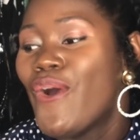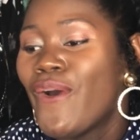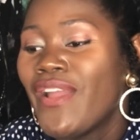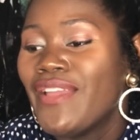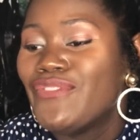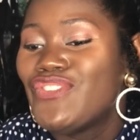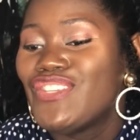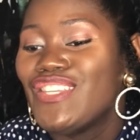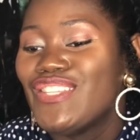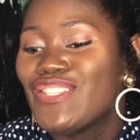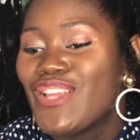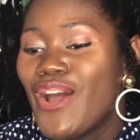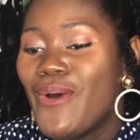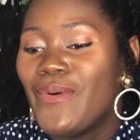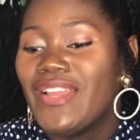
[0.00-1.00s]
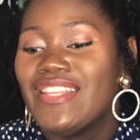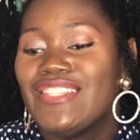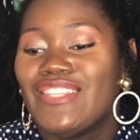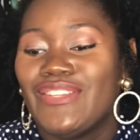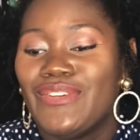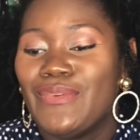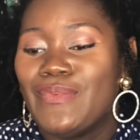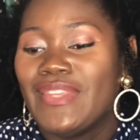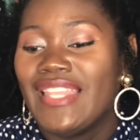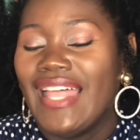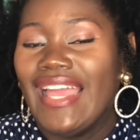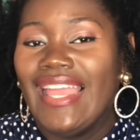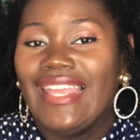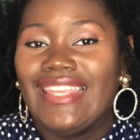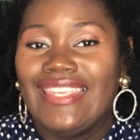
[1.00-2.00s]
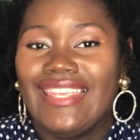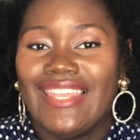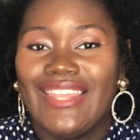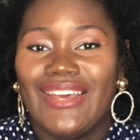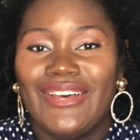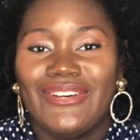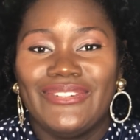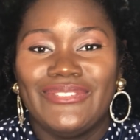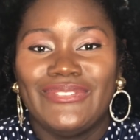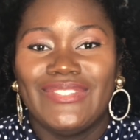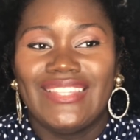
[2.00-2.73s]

or if she's going to be like, you know,